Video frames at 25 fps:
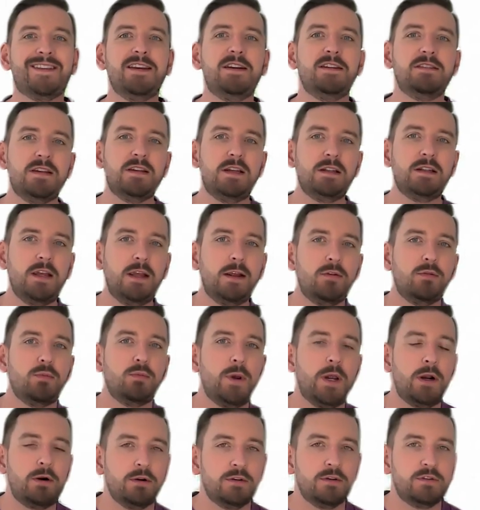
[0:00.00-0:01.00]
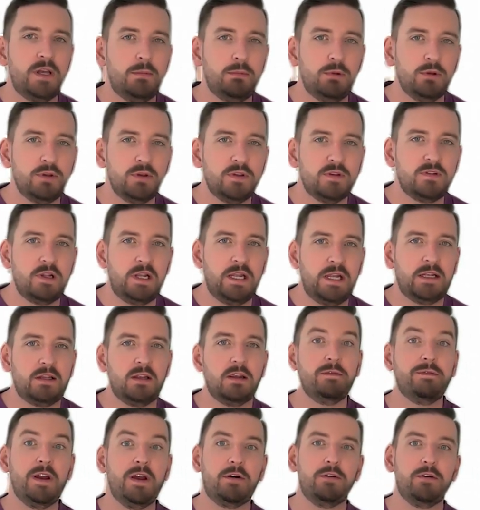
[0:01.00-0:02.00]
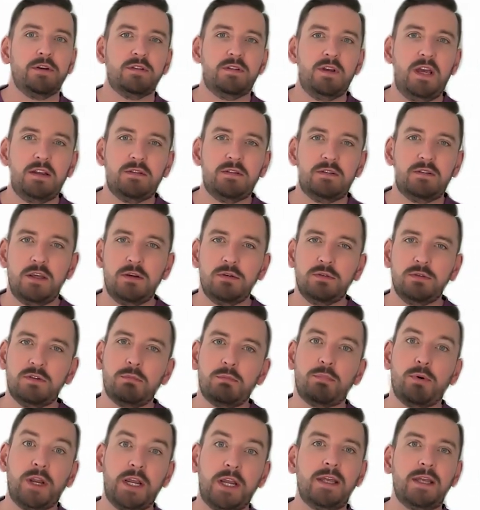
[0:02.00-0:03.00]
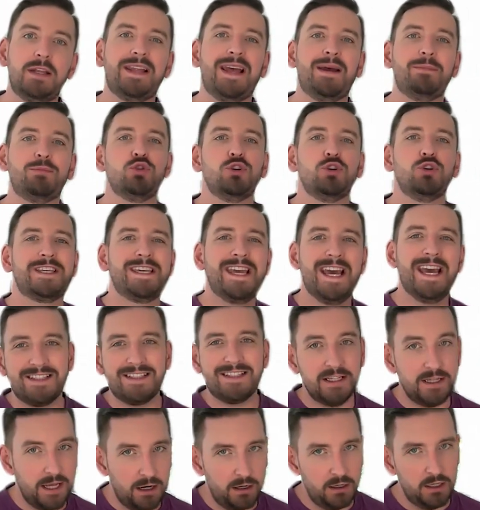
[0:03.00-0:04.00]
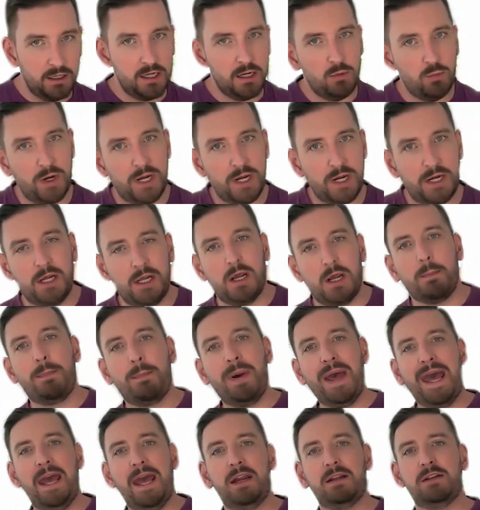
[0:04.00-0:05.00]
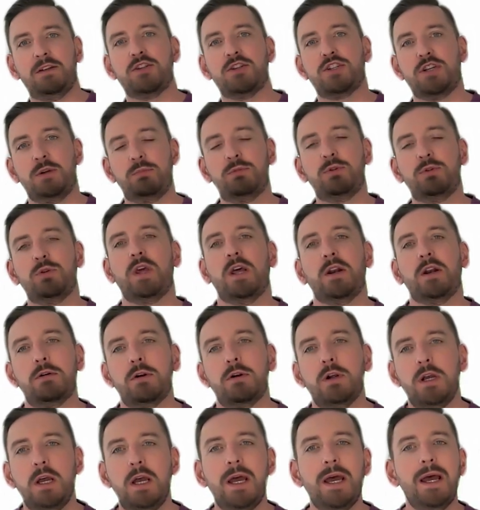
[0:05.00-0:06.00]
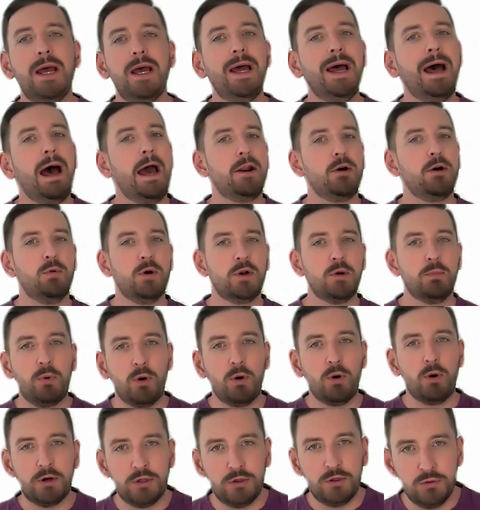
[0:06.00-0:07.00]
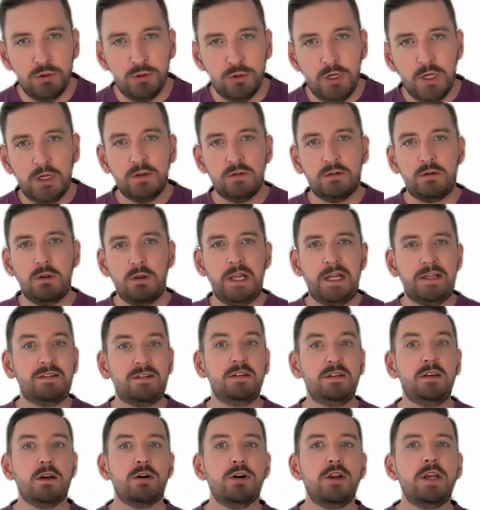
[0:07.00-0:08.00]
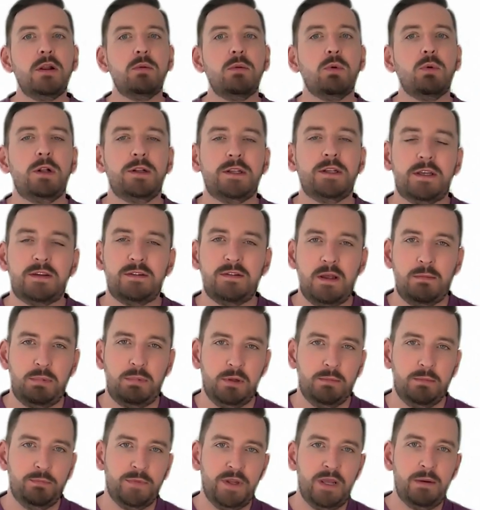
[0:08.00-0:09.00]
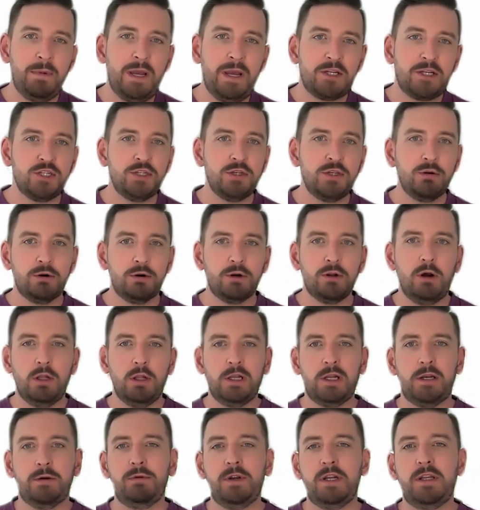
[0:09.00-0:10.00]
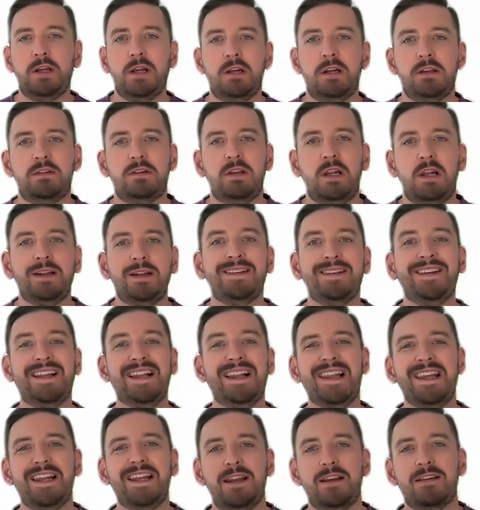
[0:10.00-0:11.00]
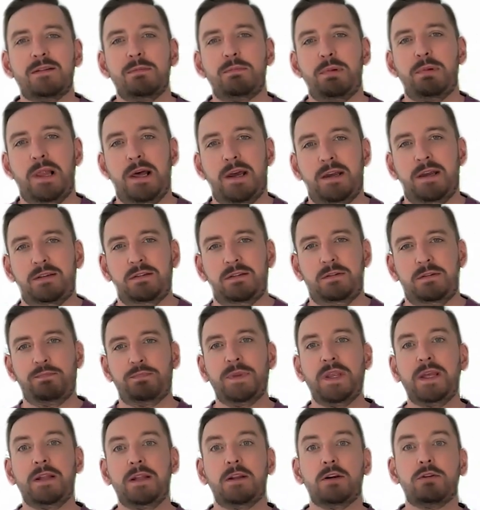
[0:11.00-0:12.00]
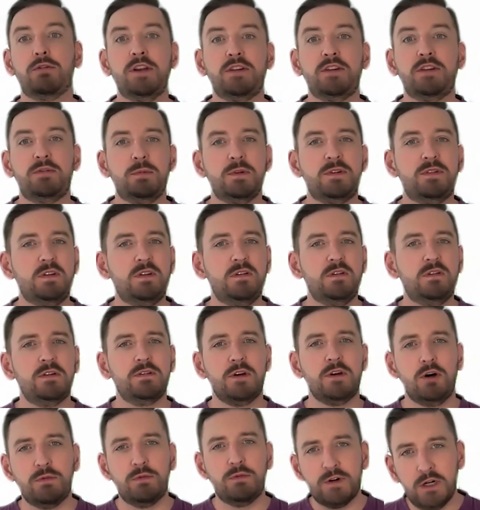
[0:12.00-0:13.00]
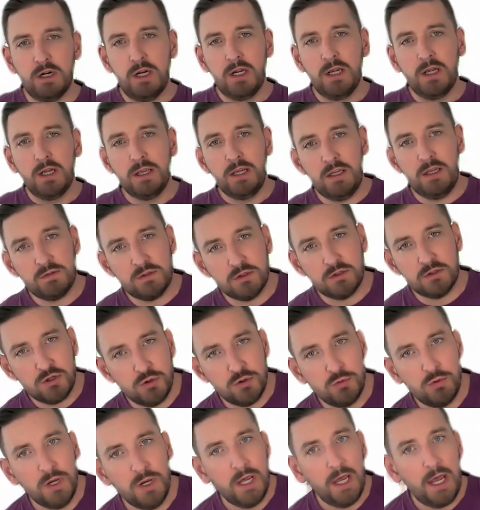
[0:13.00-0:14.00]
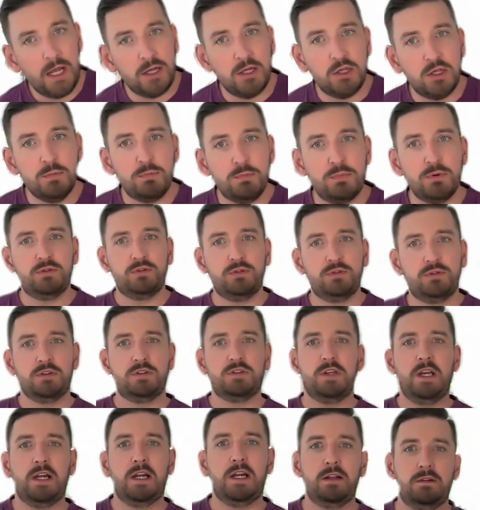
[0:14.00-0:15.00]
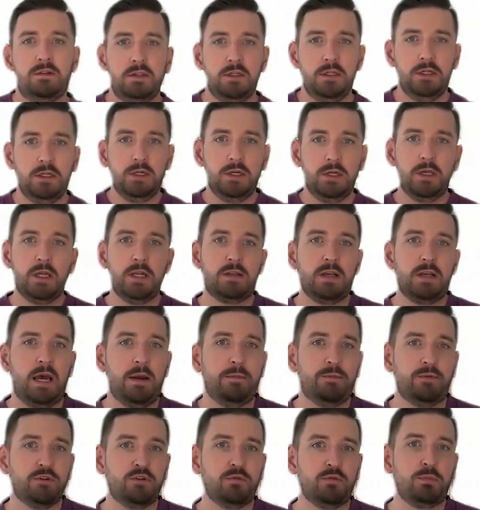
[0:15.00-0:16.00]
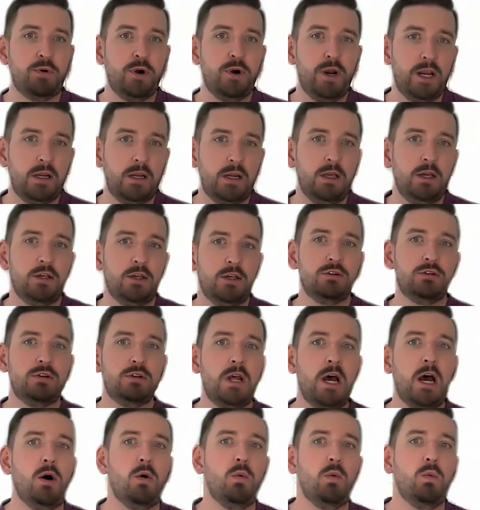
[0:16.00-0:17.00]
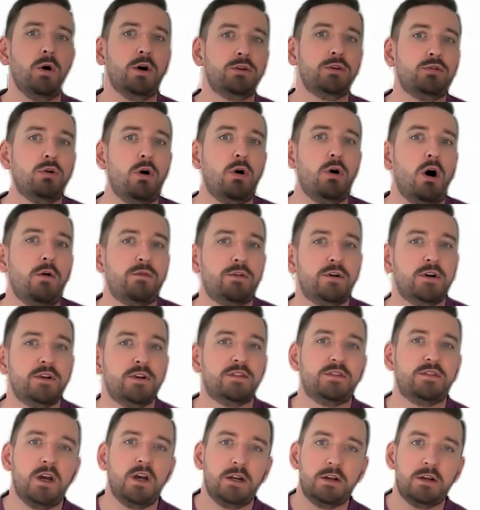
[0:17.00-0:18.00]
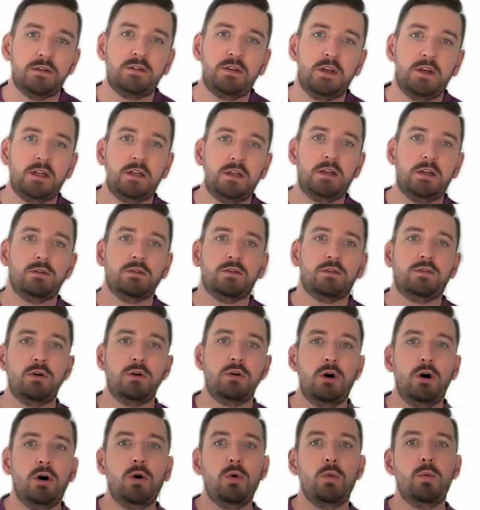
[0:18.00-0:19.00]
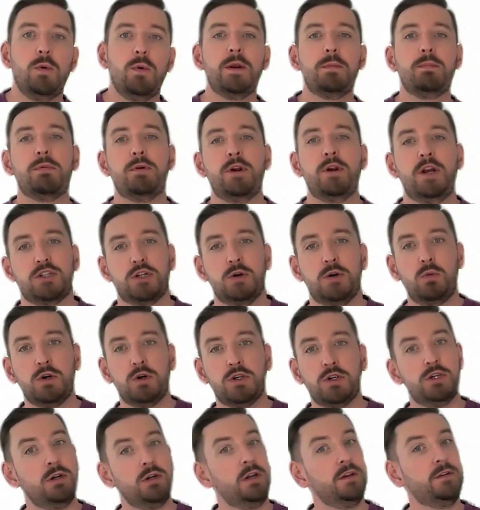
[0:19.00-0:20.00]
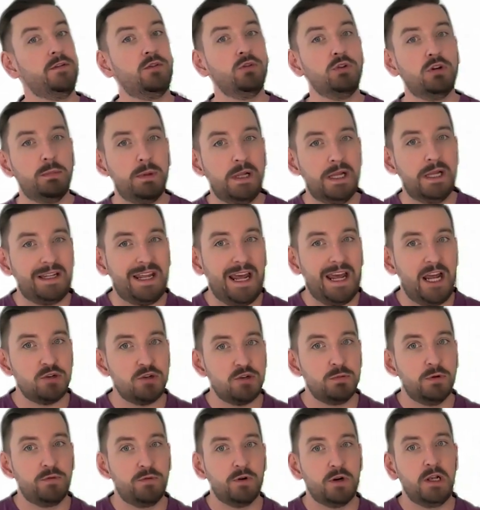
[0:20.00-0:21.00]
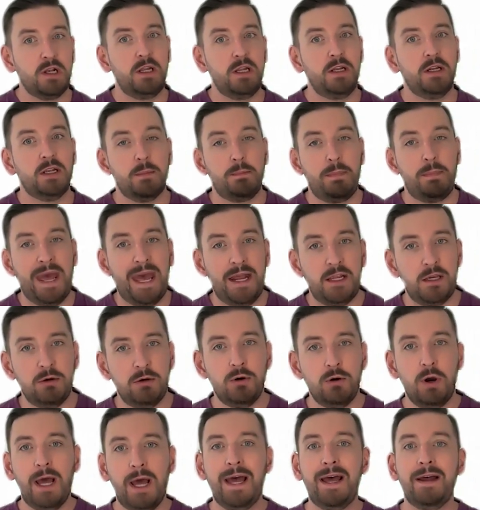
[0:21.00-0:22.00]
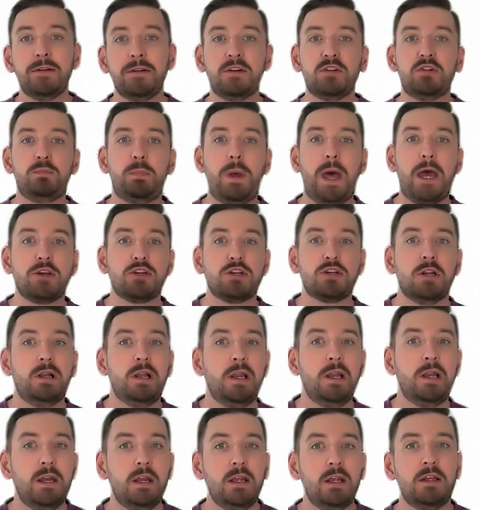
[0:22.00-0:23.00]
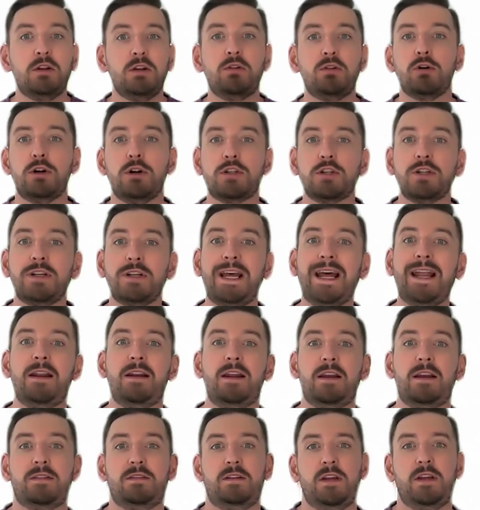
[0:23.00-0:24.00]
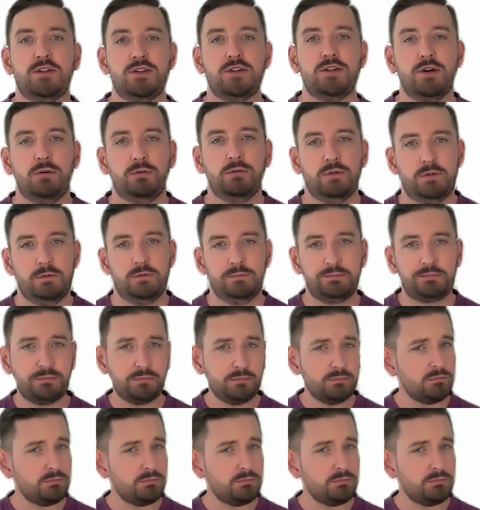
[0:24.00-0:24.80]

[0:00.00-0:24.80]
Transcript: This entails warehouse employees selecting various SKUs and bringing them to a kitting area where they are packed and shipped together. I don't want to bore you, so let's see a real world example. Imagine you're an online retailer selling cleaning supplies. The Christmas season is over, Easter too, and you boost your sales in time for spring. You now want to offer a starter set in your store with a pressure washer, a suitable attachment for cleaning a patio, the special cleaning detergent, and an extension hose.